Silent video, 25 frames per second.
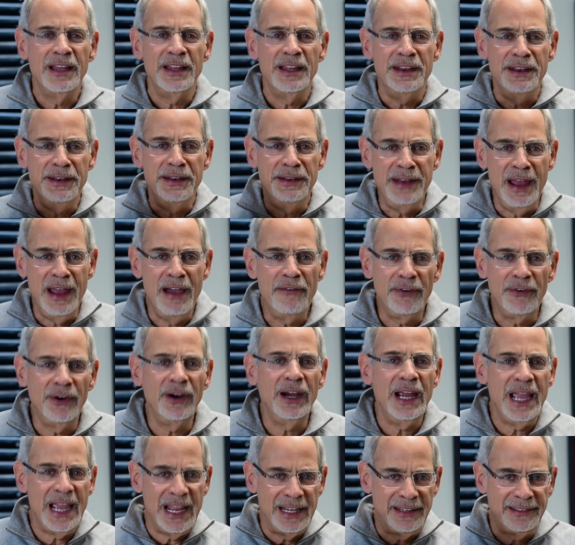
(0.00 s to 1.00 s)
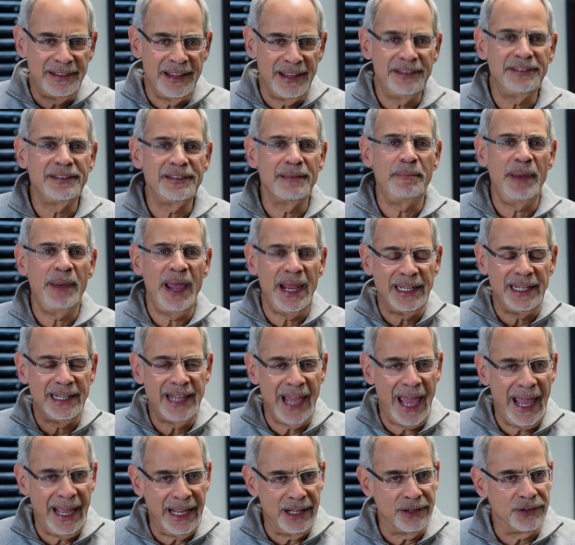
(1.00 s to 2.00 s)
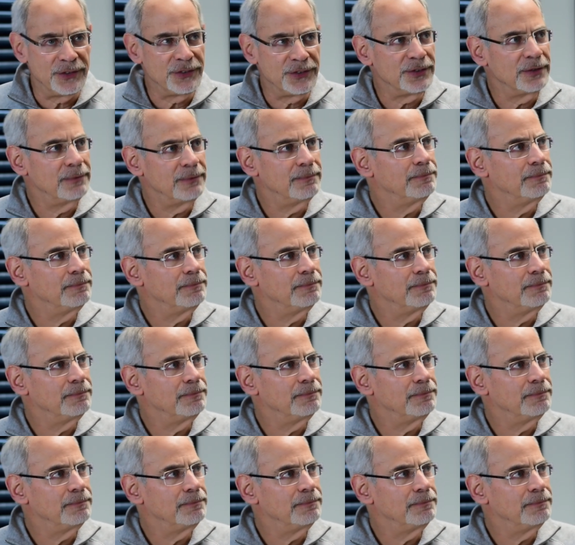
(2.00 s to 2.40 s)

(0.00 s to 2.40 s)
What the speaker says: never anticipate gains.